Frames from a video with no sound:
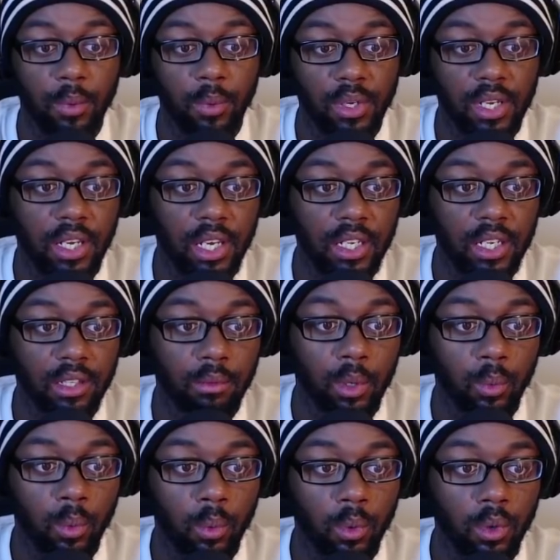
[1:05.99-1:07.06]
We did get the
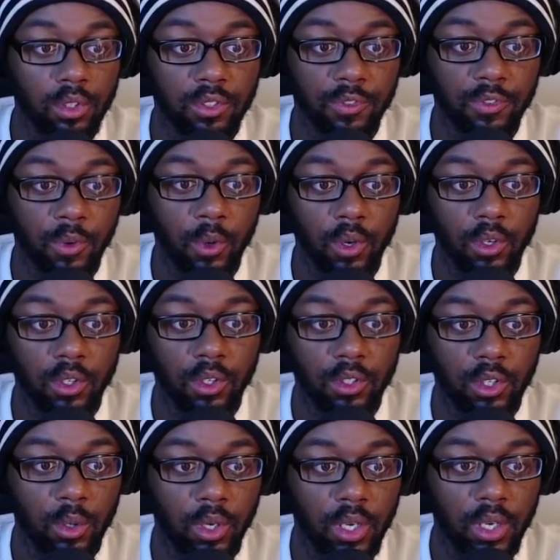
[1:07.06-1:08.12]
rewards for the
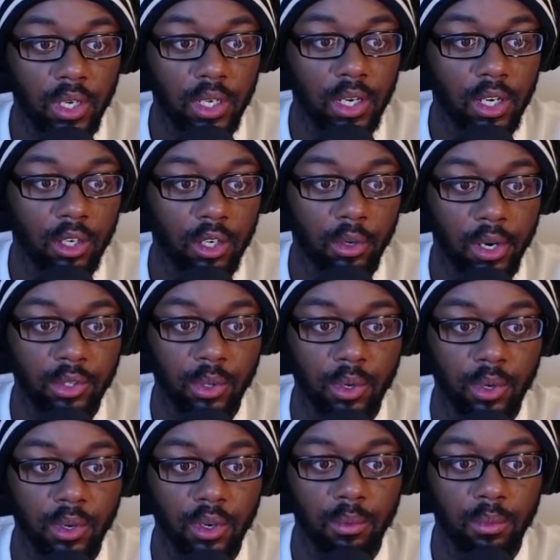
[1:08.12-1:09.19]
Dokkan Grand
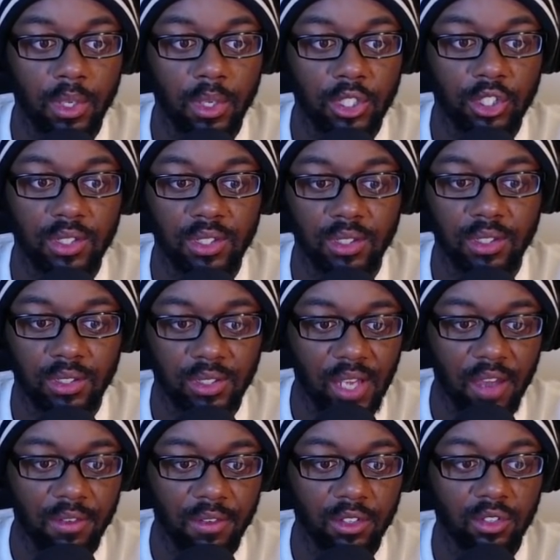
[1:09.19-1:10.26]
Tour Mission 7,